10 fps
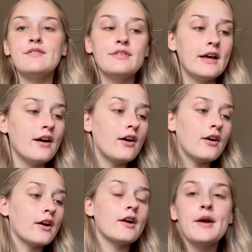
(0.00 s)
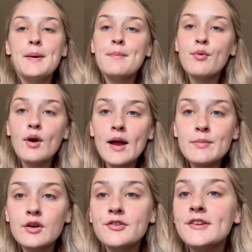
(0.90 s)
let our
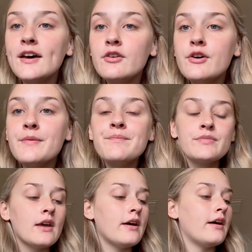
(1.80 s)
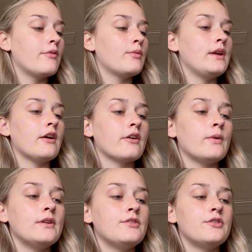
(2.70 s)
primer settle, we are
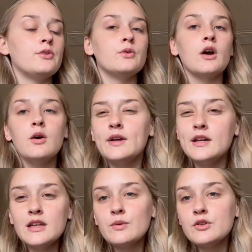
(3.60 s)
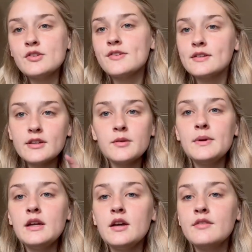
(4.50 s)
going to go in with just a little
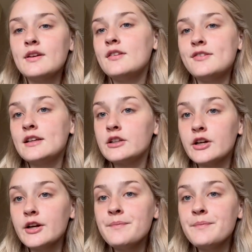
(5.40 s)
bit of concealer.